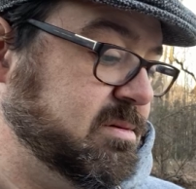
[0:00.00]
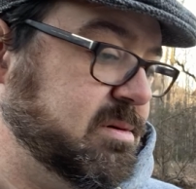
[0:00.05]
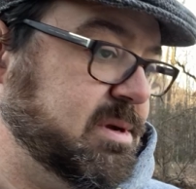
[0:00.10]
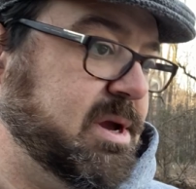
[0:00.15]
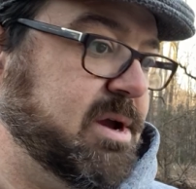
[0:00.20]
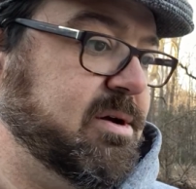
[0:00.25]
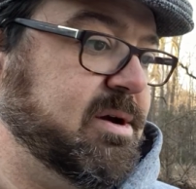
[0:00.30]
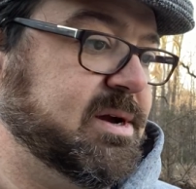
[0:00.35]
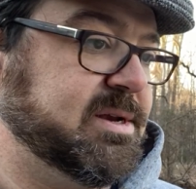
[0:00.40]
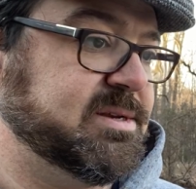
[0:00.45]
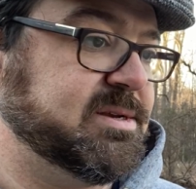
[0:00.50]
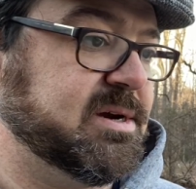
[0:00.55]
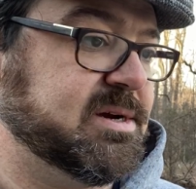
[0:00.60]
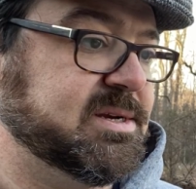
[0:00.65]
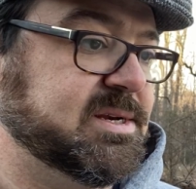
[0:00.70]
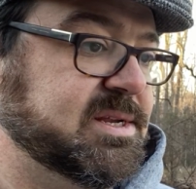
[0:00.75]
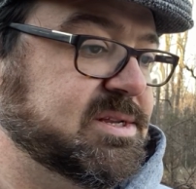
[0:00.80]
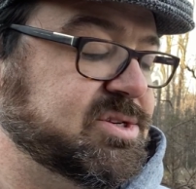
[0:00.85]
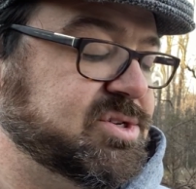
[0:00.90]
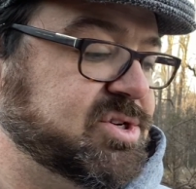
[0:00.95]
Eric ducked
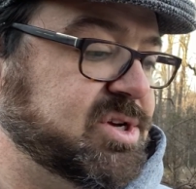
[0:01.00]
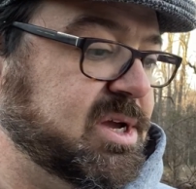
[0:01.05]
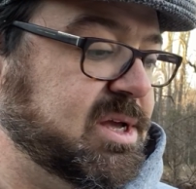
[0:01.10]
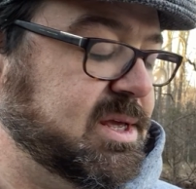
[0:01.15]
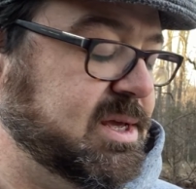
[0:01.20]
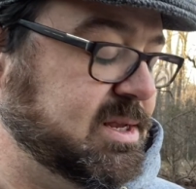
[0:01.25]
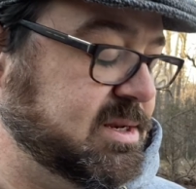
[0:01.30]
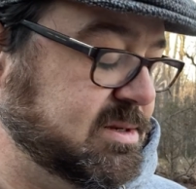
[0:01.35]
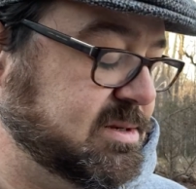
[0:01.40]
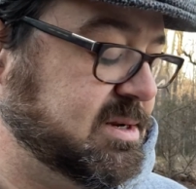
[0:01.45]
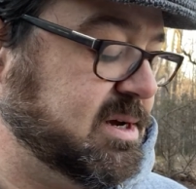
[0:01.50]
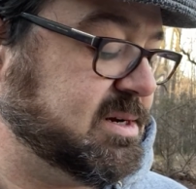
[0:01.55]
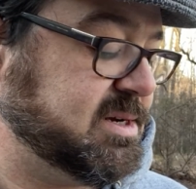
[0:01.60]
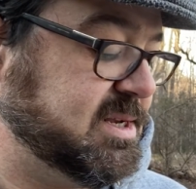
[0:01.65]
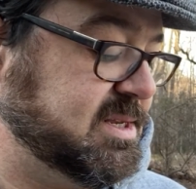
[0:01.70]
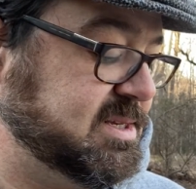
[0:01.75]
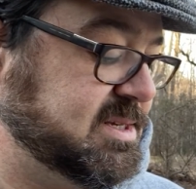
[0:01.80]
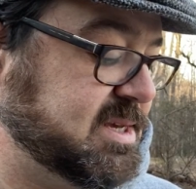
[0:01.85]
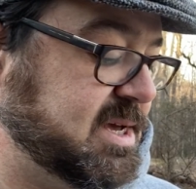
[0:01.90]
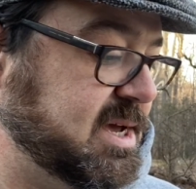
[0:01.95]

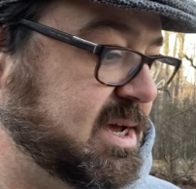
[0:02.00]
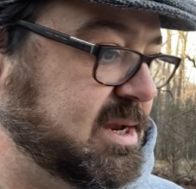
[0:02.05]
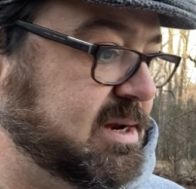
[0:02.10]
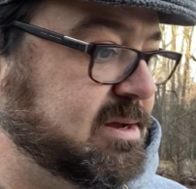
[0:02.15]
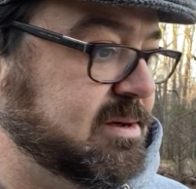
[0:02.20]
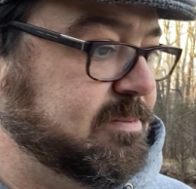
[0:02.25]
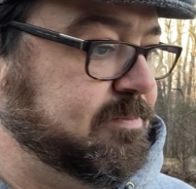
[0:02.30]
inside.